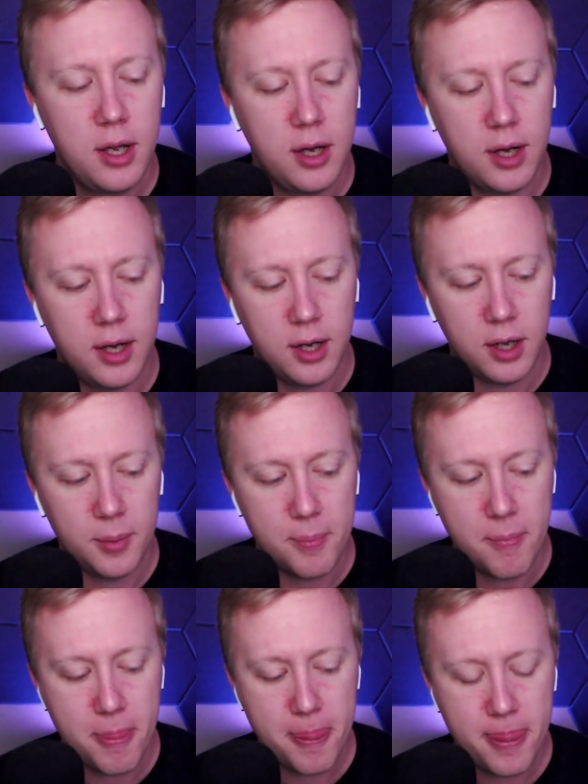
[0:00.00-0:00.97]

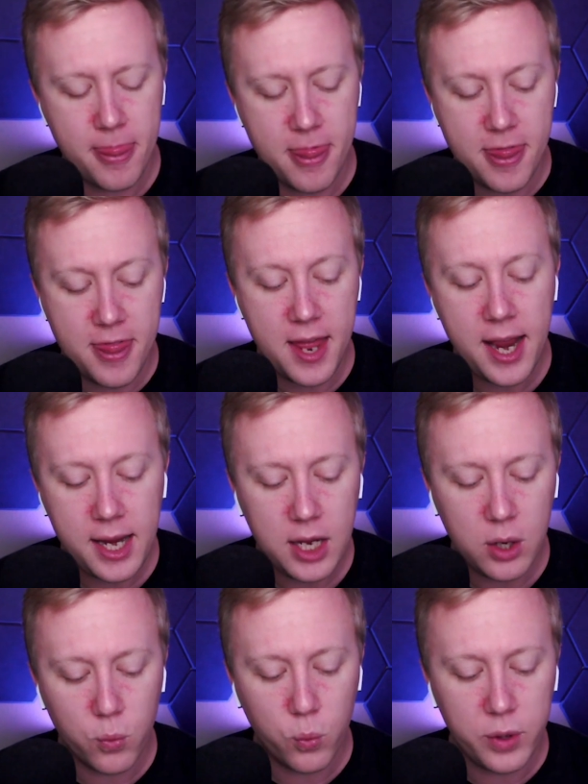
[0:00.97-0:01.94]
Um
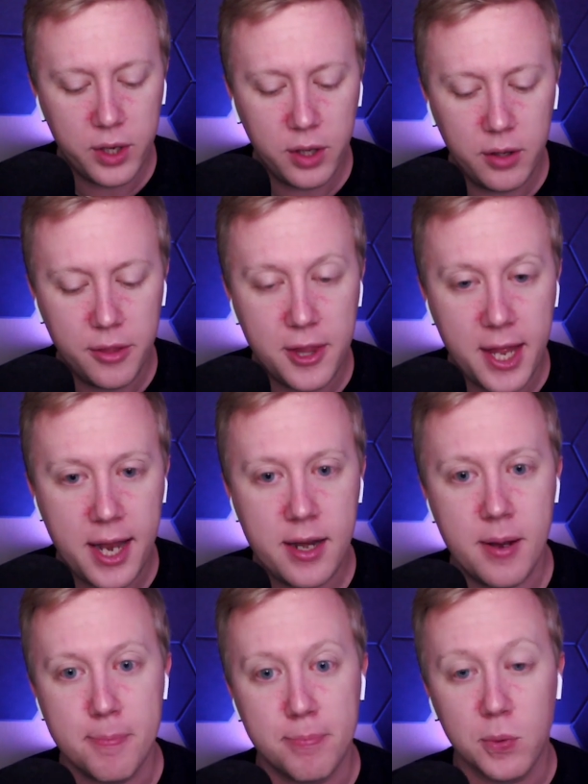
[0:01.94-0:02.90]
they will
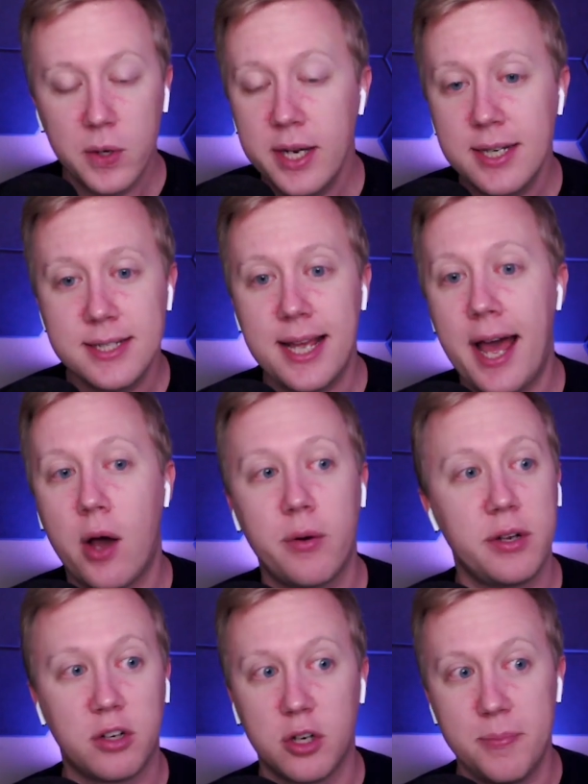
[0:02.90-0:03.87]
then bring down
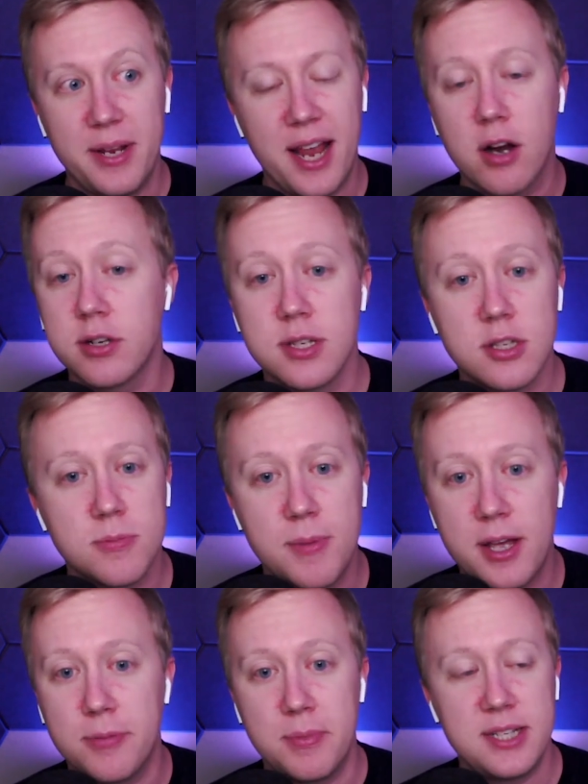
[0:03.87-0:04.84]
it could be Harrison
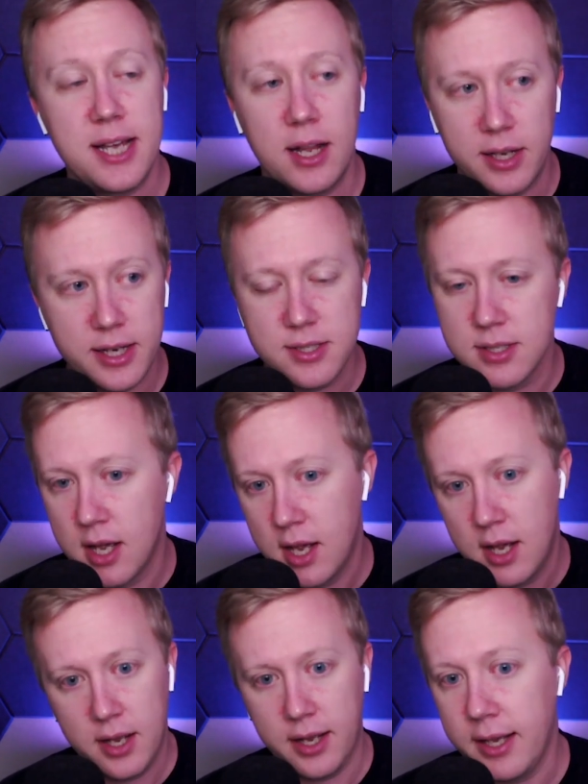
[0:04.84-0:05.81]
Smith, Metellus,
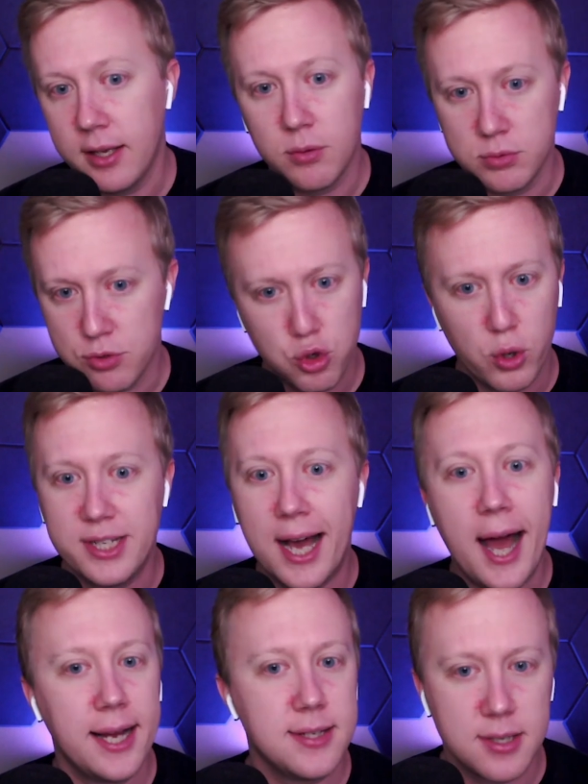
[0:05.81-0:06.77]
it was Troy
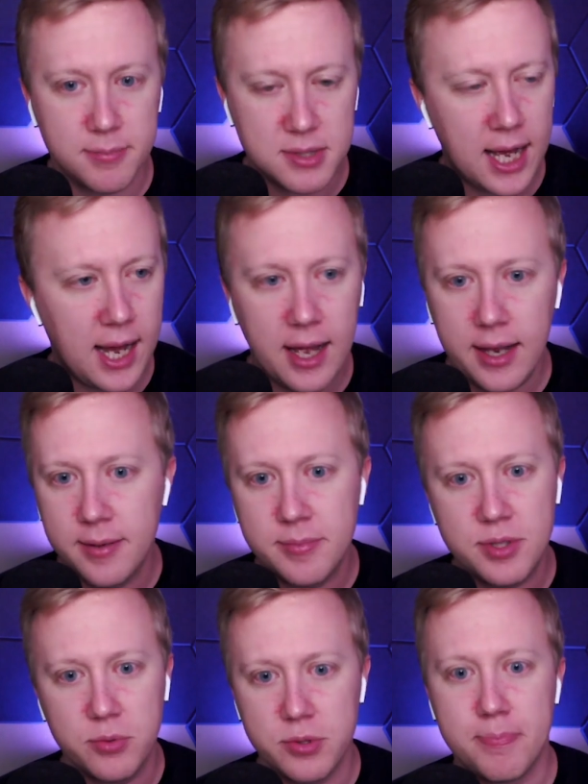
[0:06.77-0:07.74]
Dye sometimes,
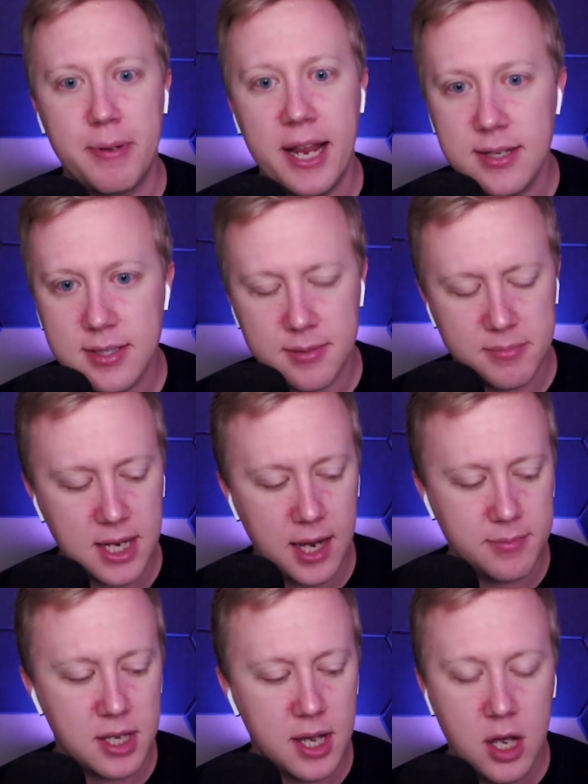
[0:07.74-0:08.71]
it was Pace
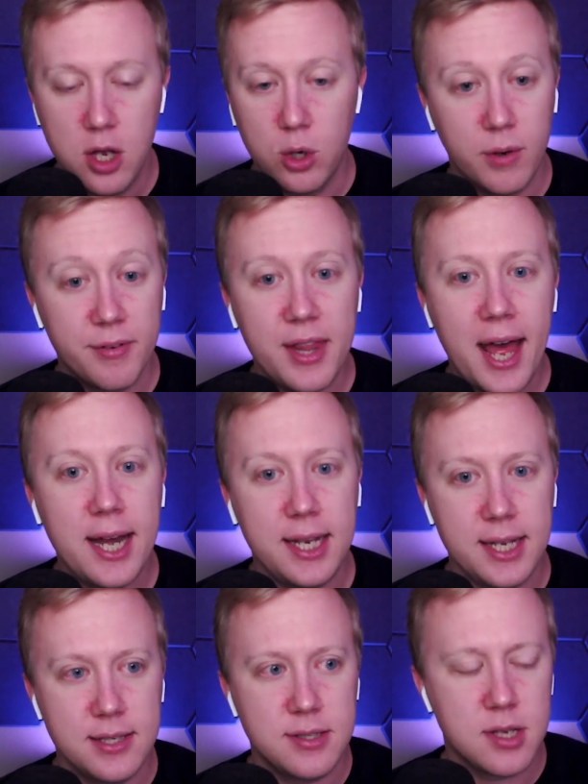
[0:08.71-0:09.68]
sometimes, whoever that
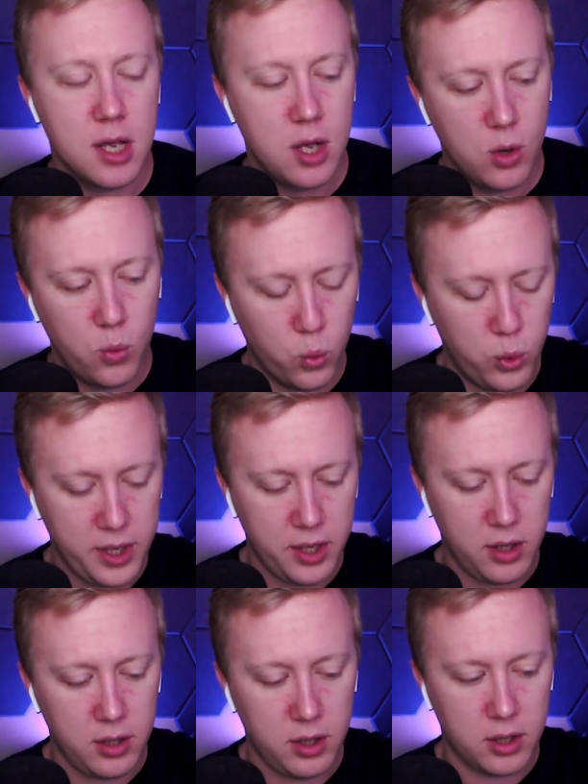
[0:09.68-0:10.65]
is
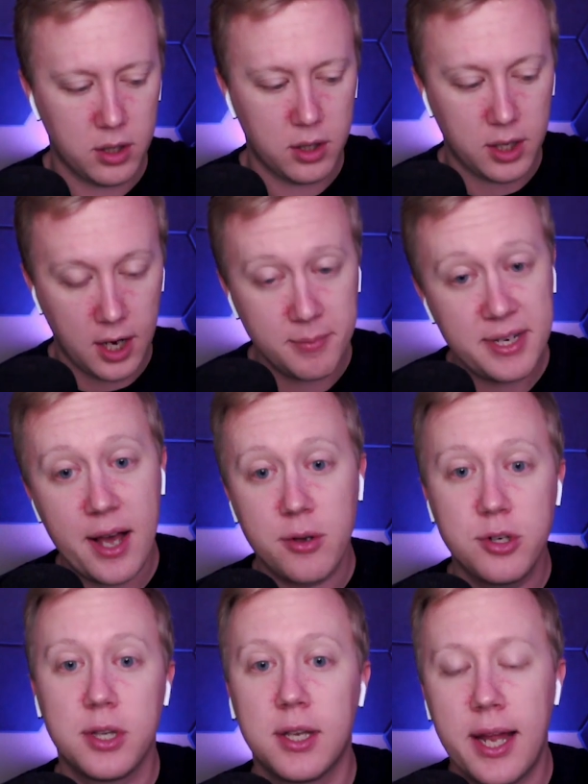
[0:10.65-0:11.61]
will come
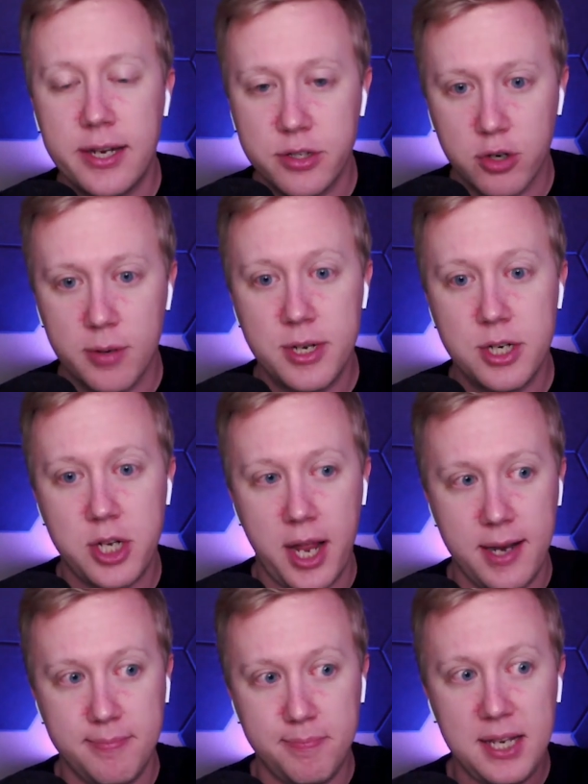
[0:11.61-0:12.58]
down to the line of scrimmage
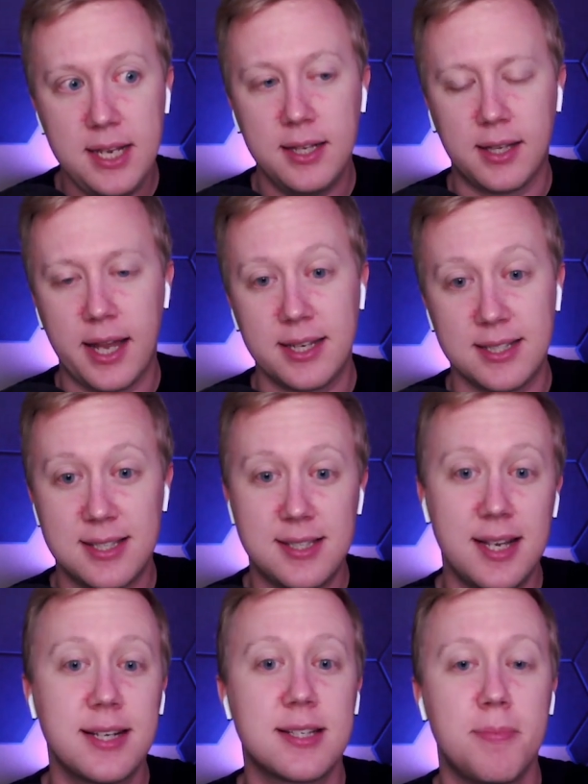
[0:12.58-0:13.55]
and be like a
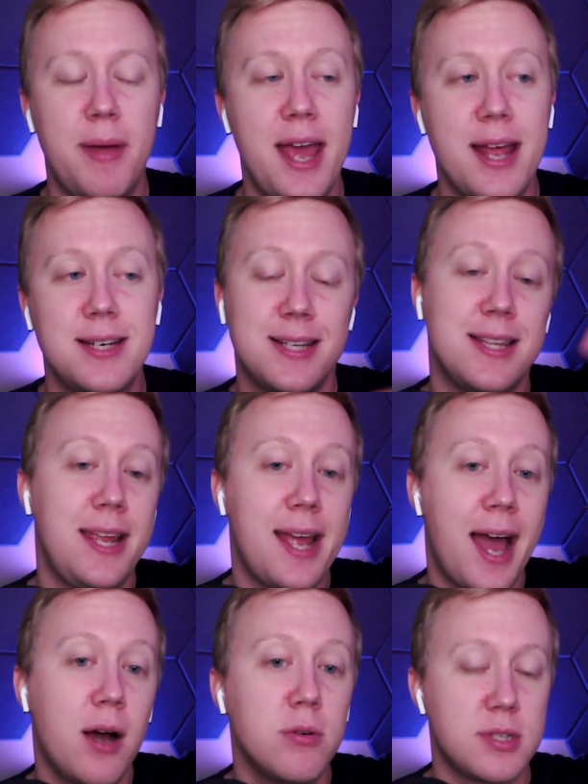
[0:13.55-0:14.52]
sixth man to the
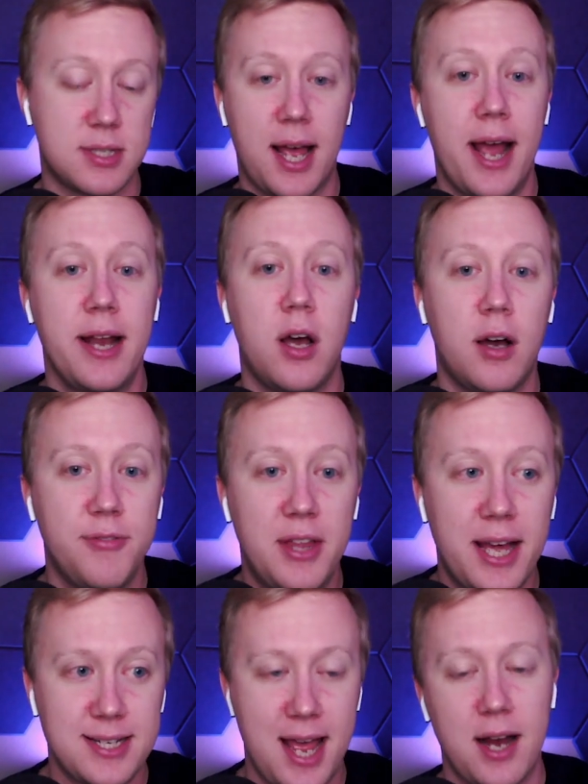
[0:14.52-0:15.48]
outside of
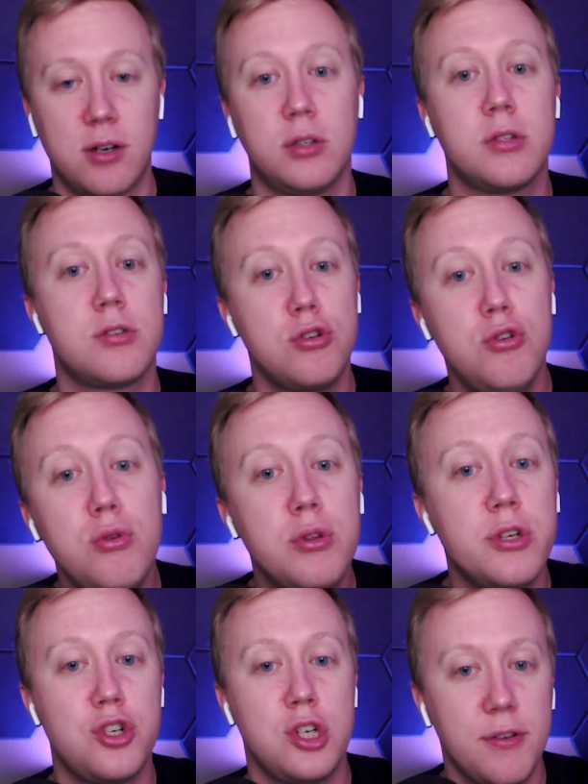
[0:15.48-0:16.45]
that tackle to
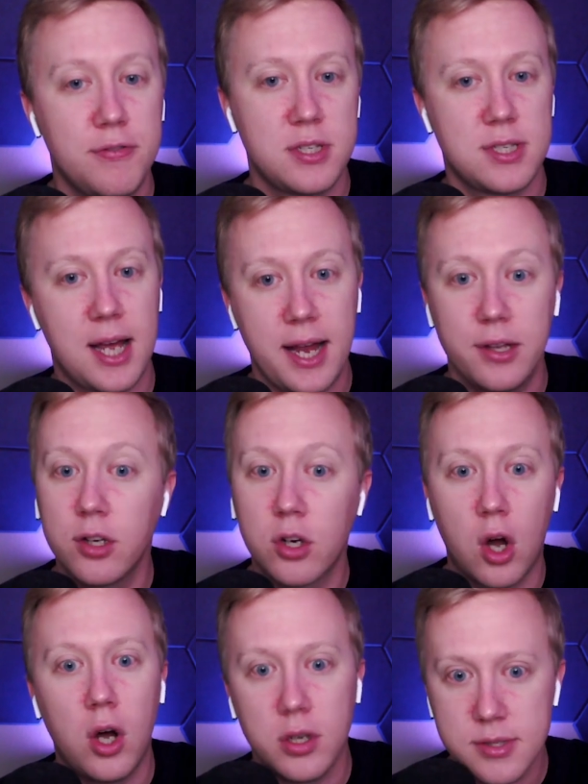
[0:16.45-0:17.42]
the shift side, the
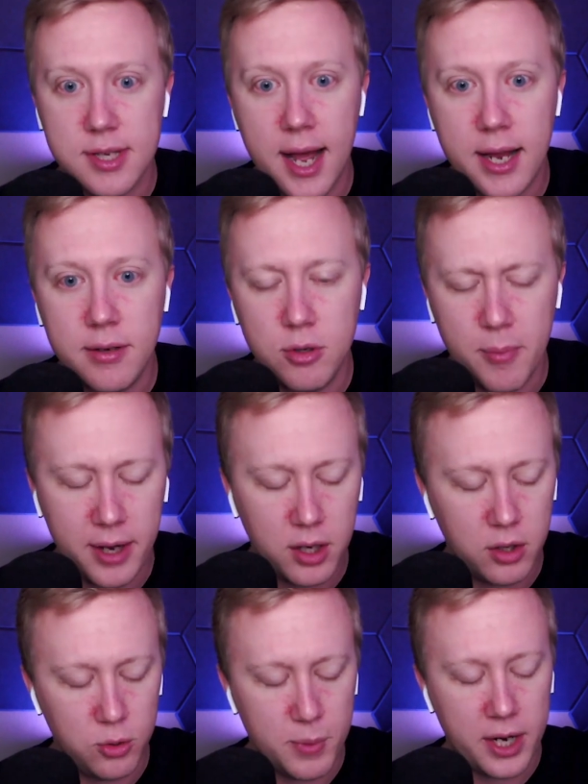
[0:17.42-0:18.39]
call side you might
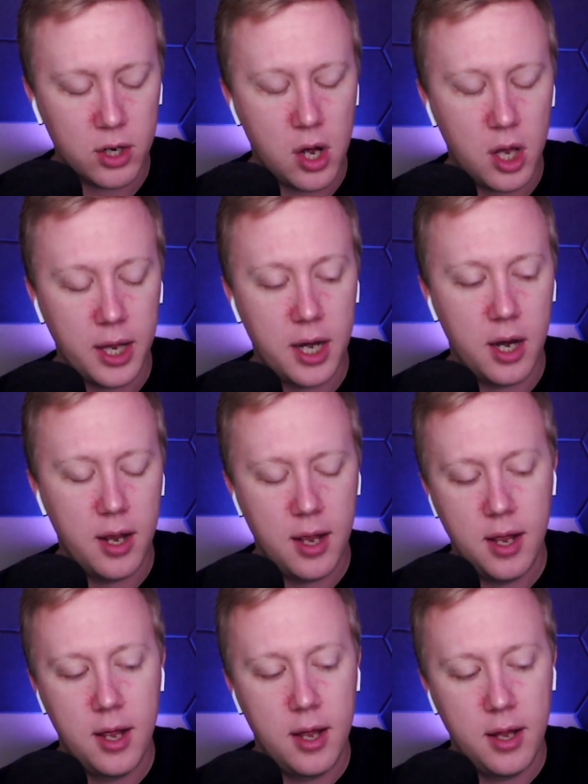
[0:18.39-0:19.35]
you might call it.
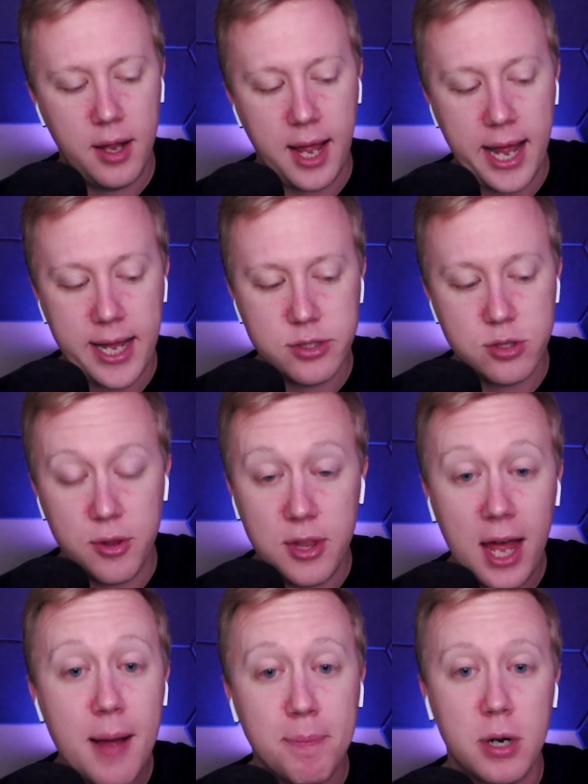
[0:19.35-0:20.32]
And so
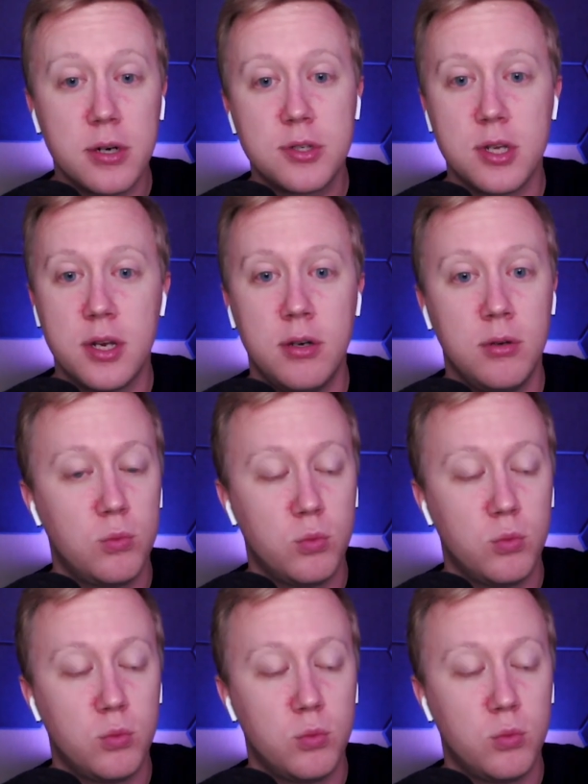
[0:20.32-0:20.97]
that person